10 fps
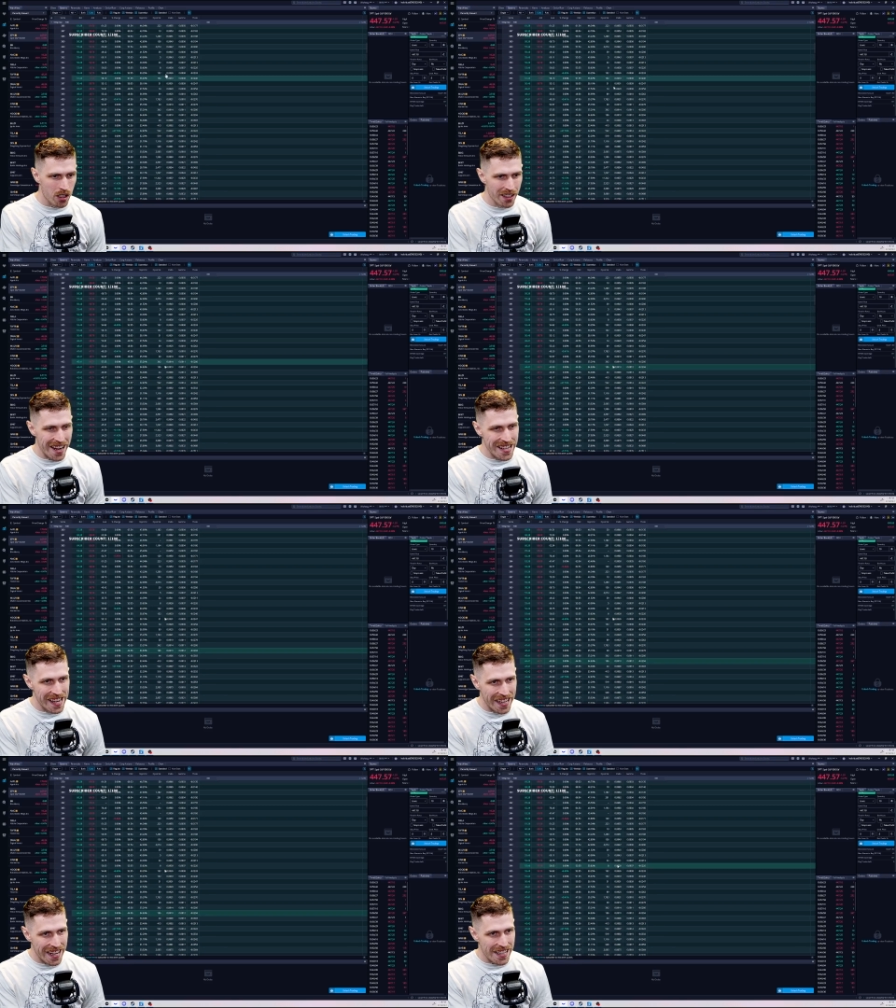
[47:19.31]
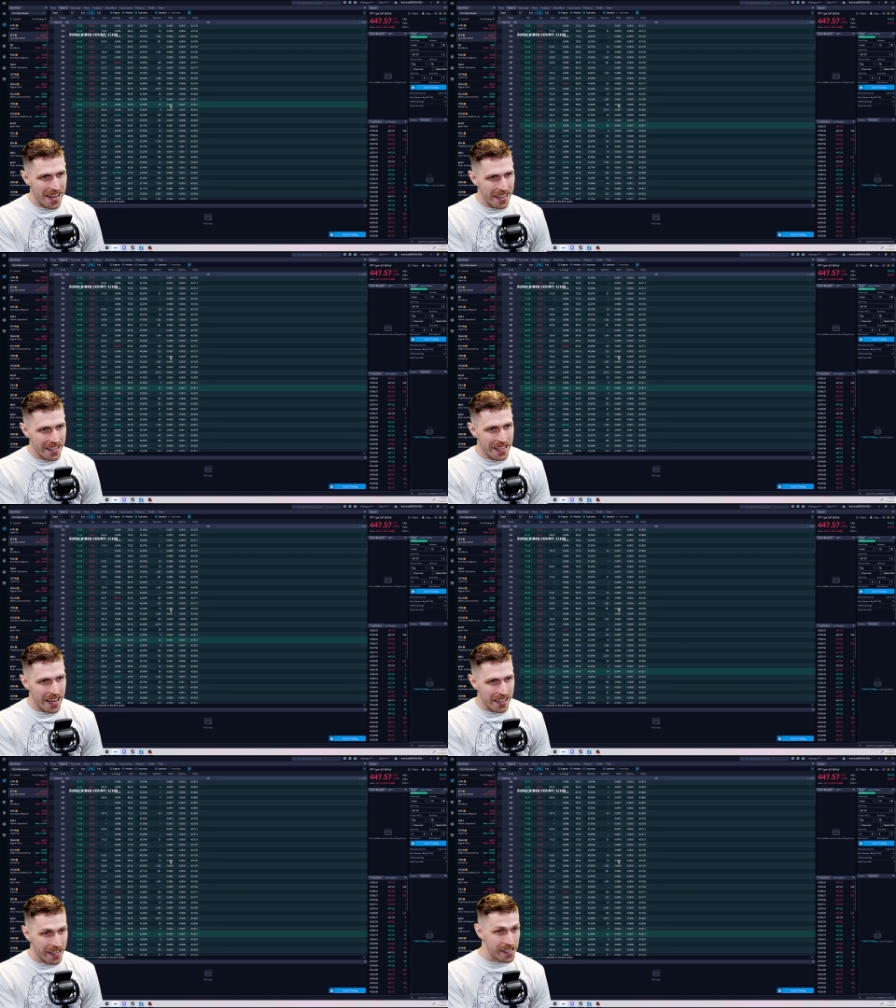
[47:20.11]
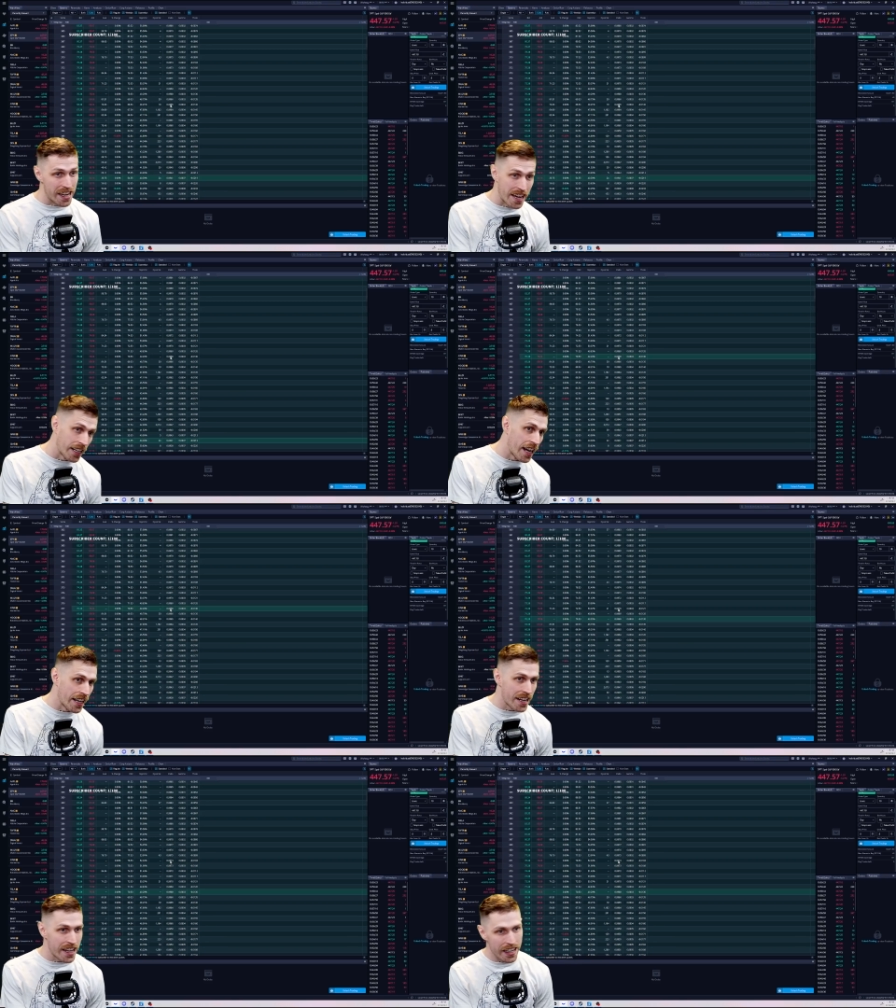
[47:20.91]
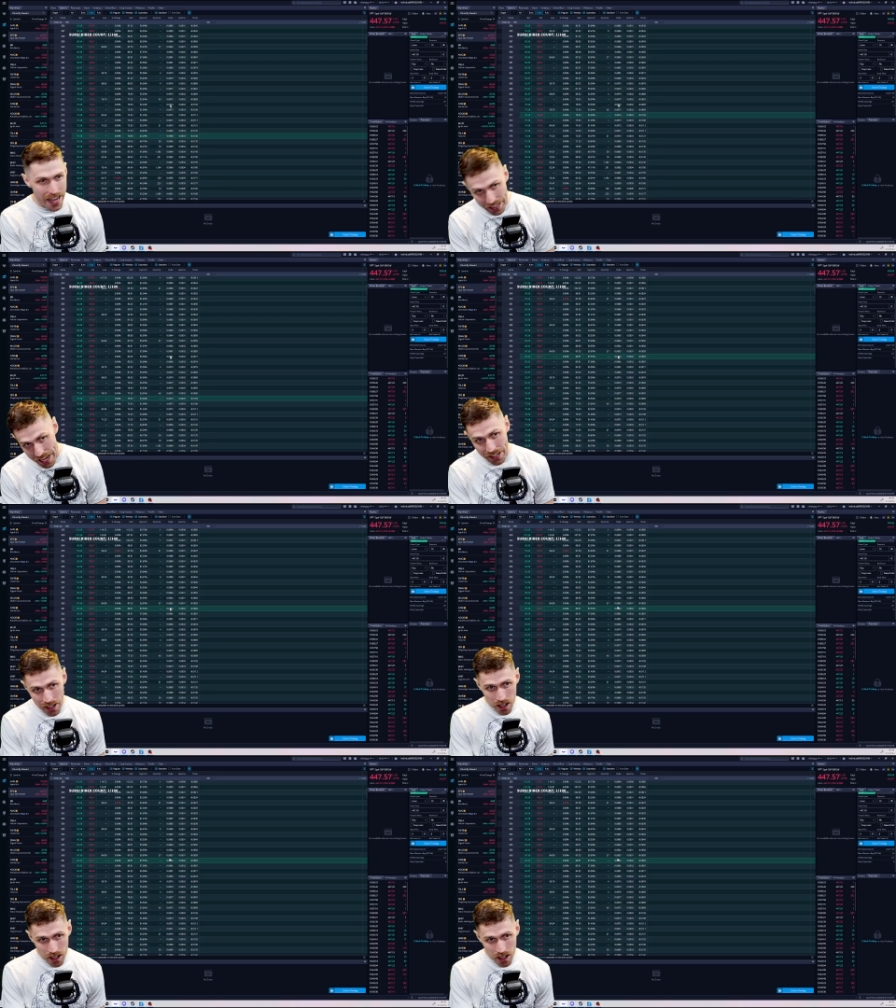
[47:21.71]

99, 99, 99, 99, 99, 99, 99,